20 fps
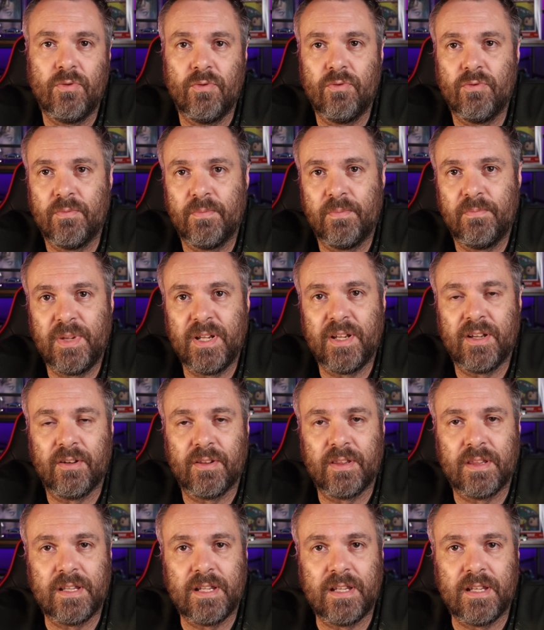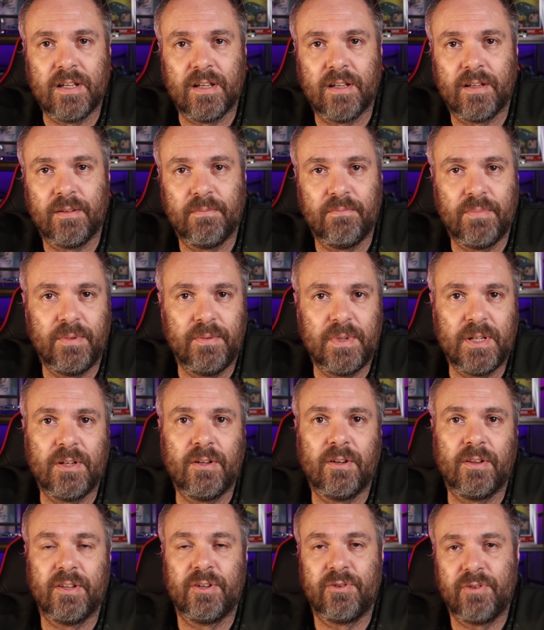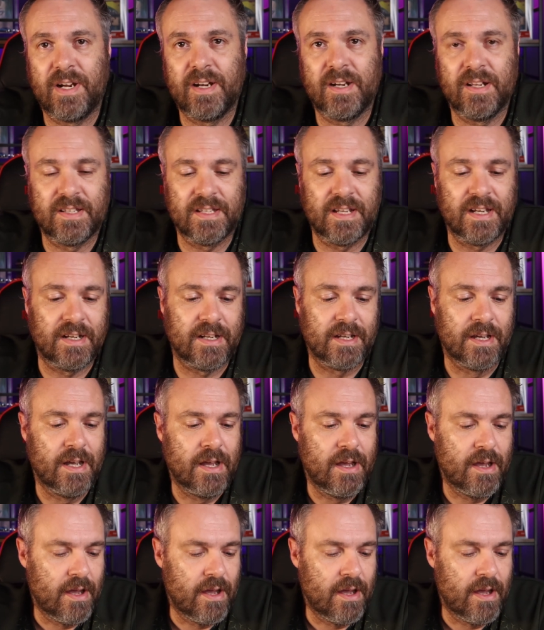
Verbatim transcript: or being on the uh, being on the trader's end.